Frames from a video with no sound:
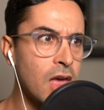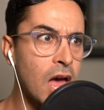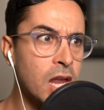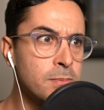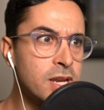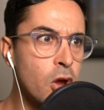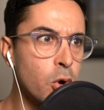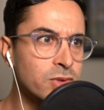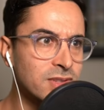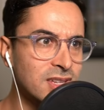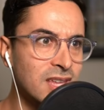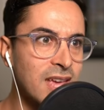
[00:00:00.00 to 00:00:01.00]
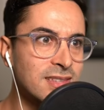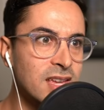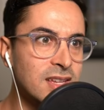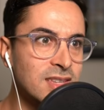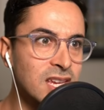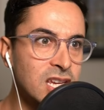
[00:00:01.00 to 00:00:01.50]
Unbeknownst to case
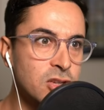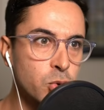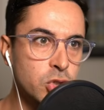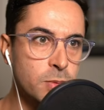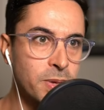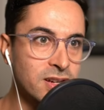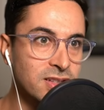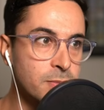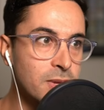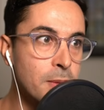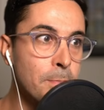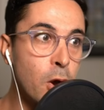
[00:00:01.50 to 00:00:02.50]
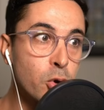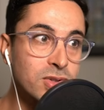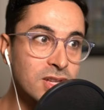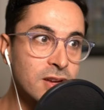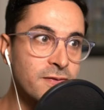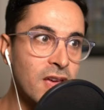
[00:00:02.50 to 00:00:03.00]
18, which appears to be the
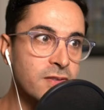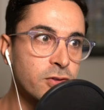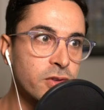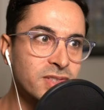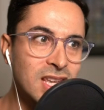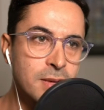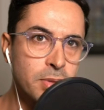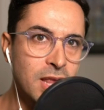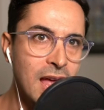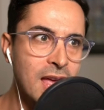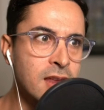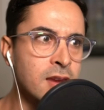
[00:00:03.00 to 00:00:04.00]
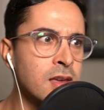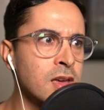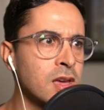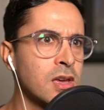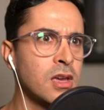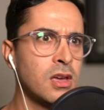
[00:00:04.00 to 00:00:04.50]
most in favor of said plan.
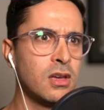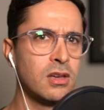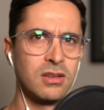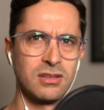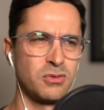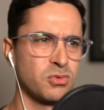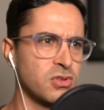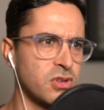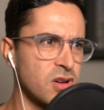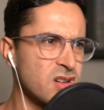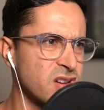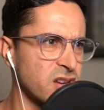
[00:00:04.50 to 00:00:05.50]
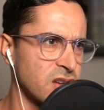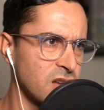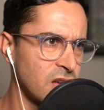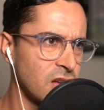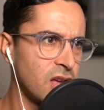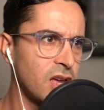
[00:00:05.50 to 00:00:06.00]
Oh god.
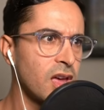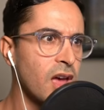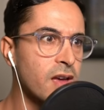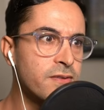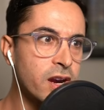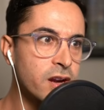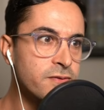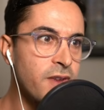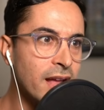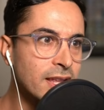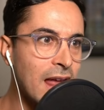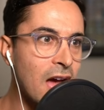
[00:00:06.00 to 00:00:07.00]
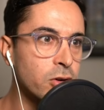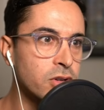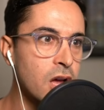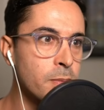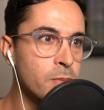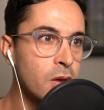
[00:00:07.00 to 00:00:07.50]
A very violent
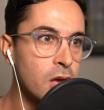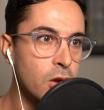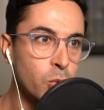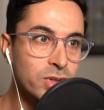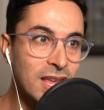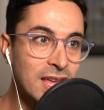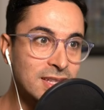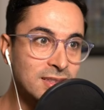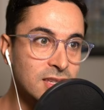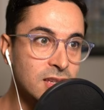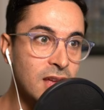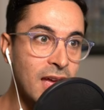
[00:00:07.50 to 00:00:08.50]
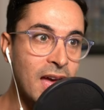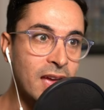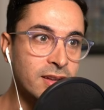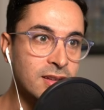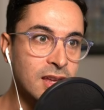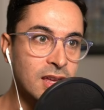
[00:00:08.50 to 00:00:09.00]
outcome was hinted
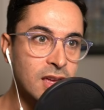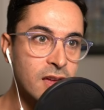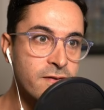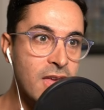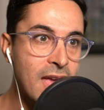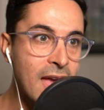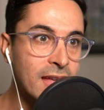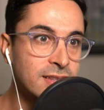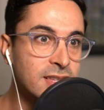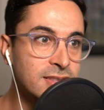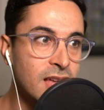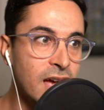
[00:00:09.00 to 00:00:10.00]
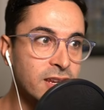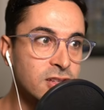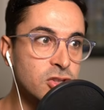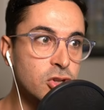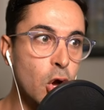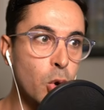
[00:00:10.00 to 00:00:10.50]
at if they had decided
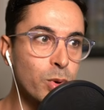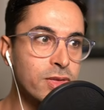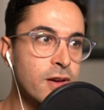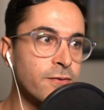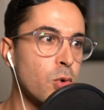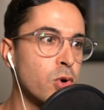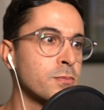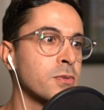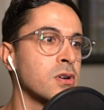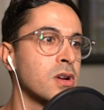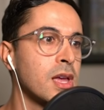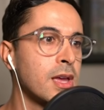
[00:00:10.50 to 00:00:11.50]
to go with the former.